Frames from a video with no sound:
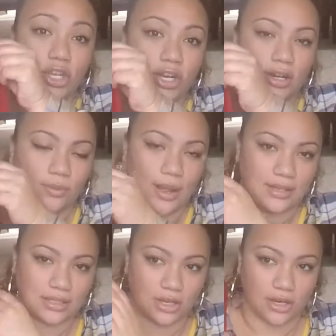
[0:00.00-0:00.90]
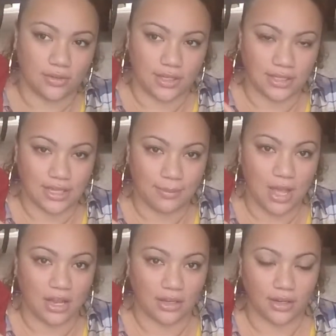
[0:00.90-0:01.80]
skirt, a red skirt, the same
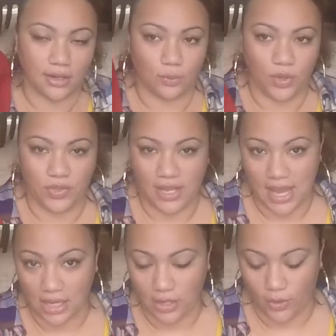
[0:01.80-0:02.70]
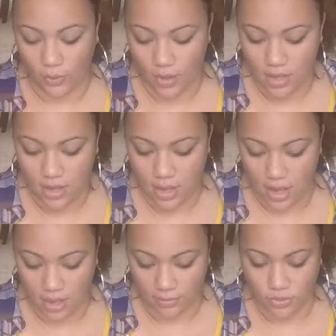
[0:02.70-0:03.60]
color with a yellow
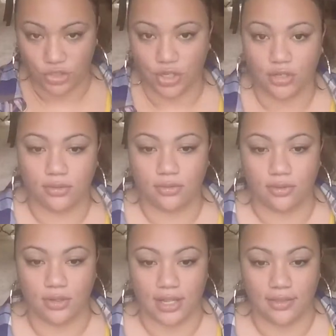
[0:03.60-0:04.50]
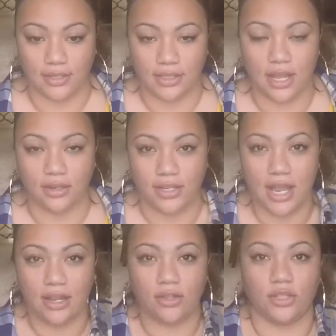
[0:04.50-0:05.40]
shirt, like this color
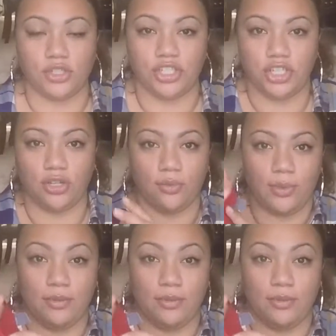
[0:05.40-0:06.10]
yellow, so she'll